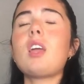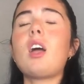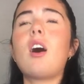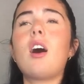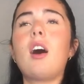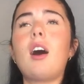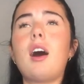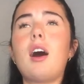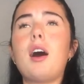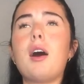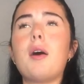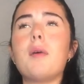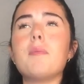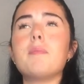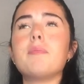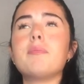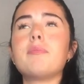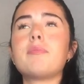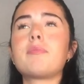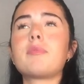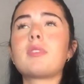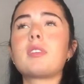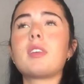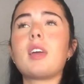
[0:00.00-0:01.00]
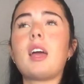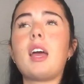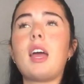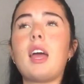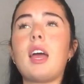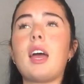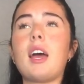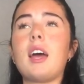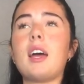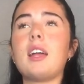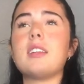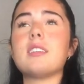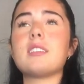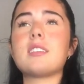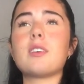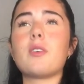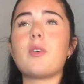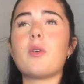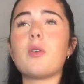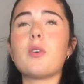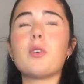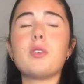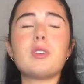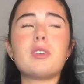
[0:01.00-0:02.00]
Um, and,
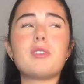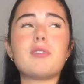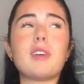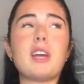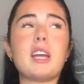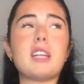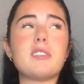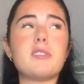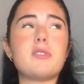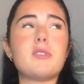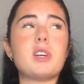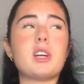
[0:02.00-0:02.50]
or OnlyFans